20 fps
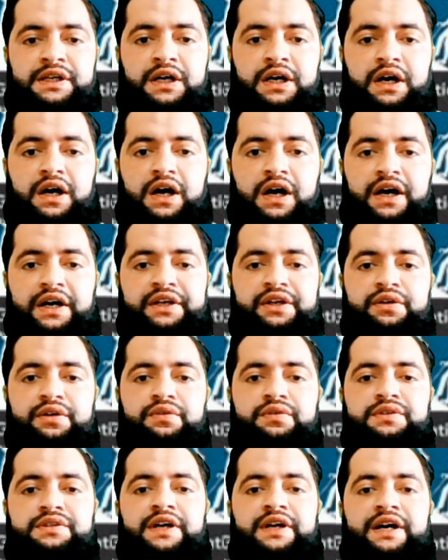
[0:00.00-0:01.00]

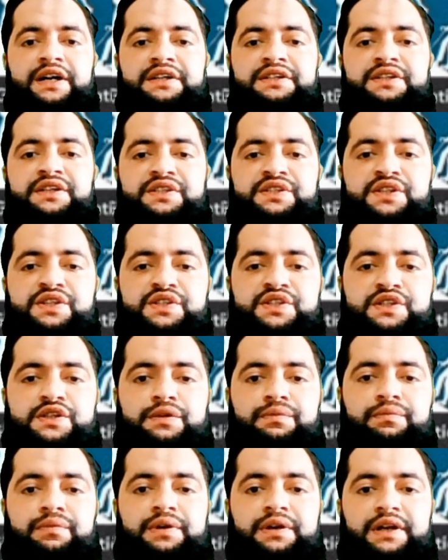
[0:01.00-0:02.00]
argued that this
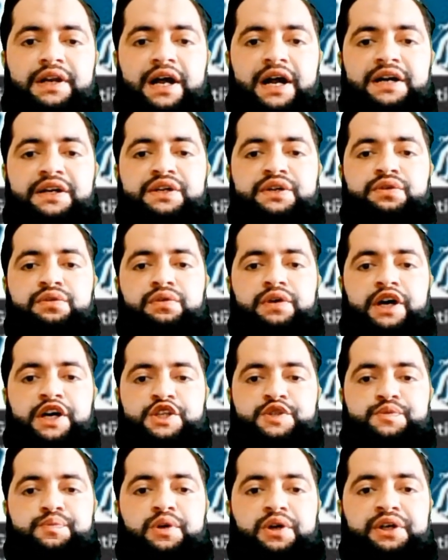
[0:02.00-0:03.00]
system led to
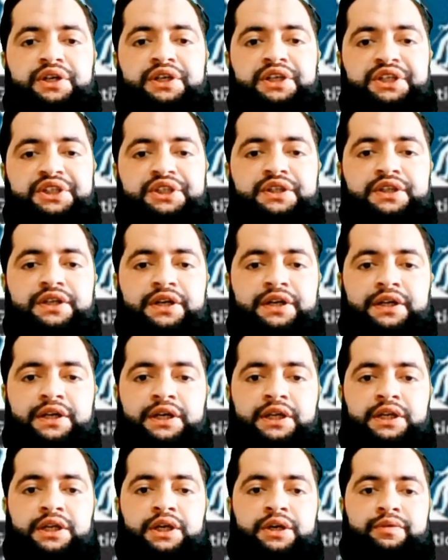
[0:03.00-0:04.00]
exploitation and
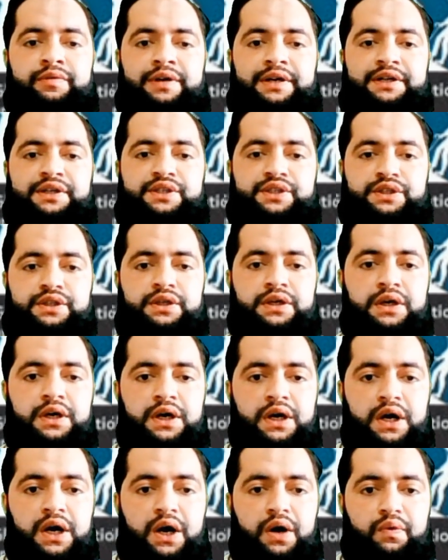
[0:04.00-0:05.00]
inequality.
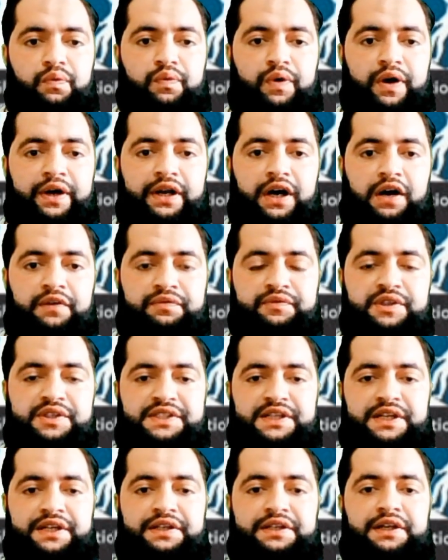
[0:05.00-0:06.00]
One of the
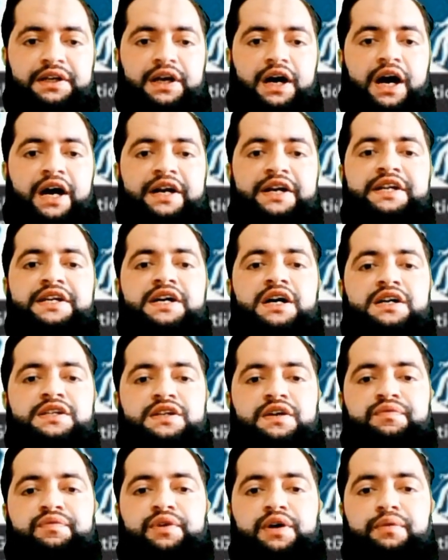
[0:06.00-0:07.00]
central ideas
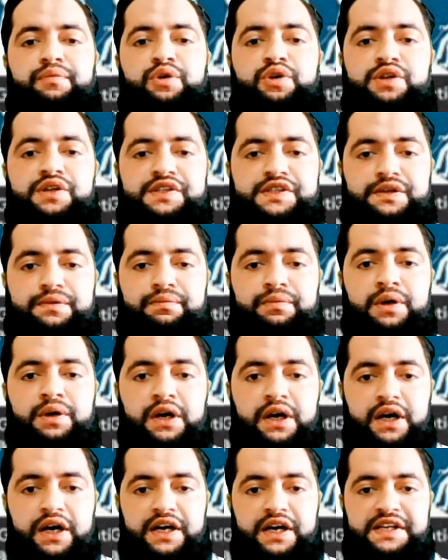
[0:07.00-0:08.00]
of communism
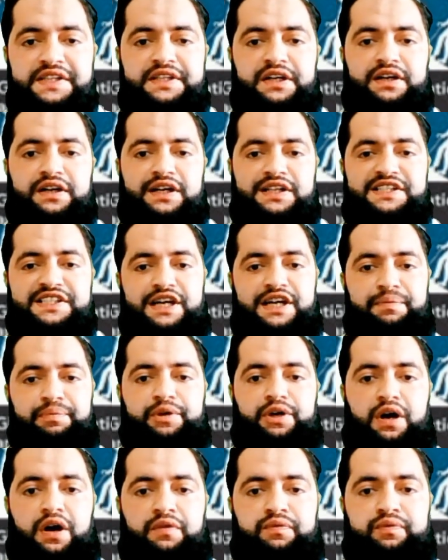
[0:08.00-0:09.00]
is the concept of